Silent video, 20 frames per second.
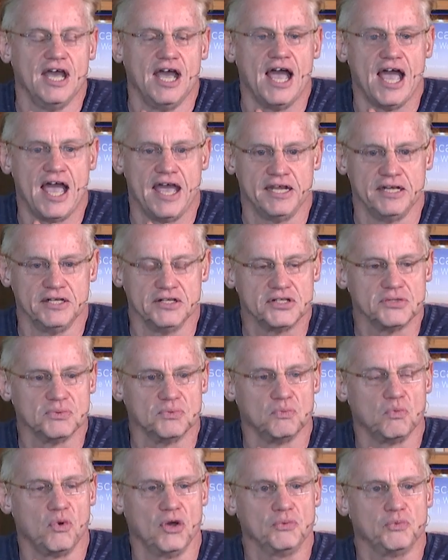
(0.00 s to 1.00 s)
And
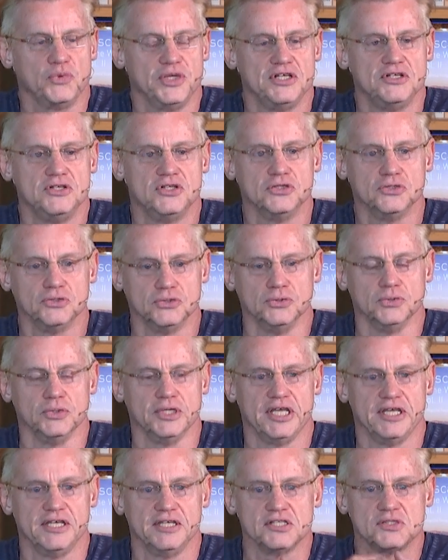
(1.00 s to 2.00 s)
what we do
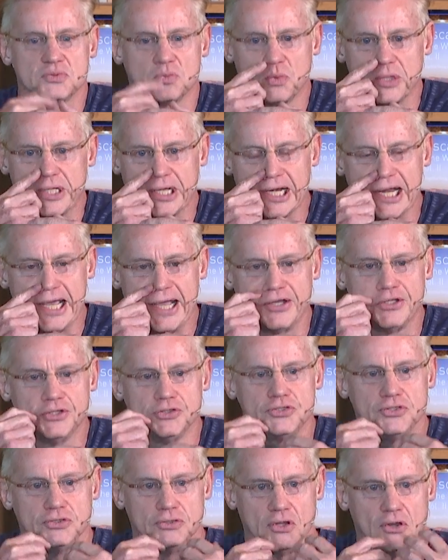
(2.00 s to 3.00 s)
is we allow you
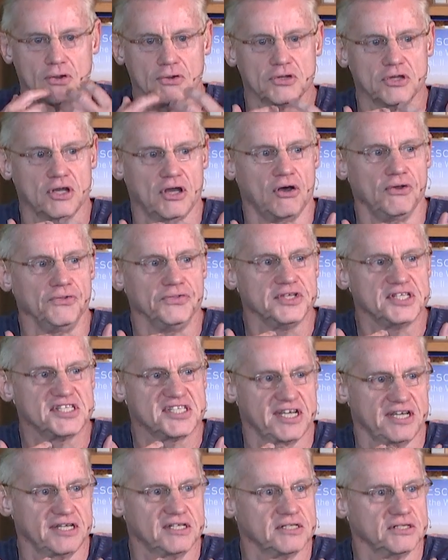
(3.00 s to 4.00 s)
to log on the
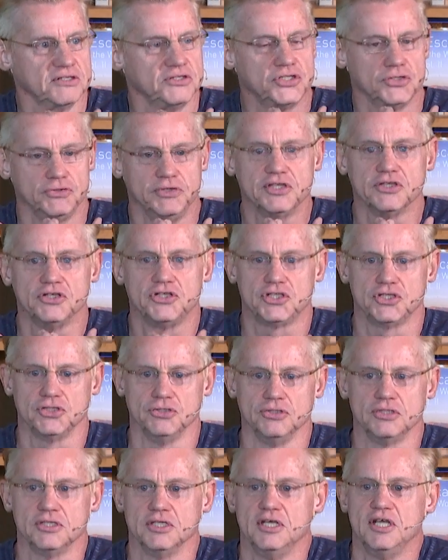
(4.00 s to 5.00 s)
set during the
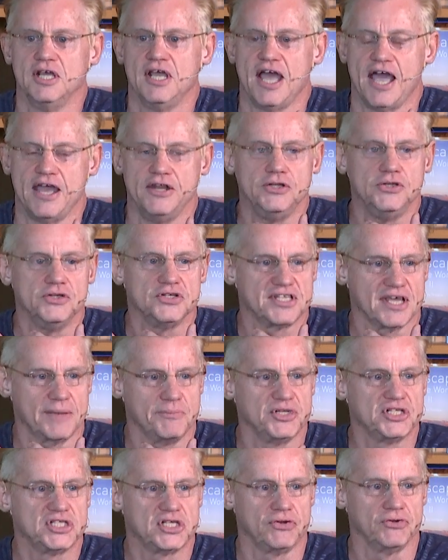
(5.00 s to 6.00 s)
shoot and use that
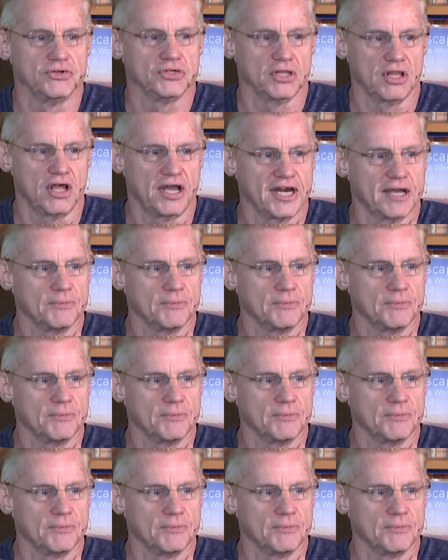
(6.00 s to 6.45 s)
material to line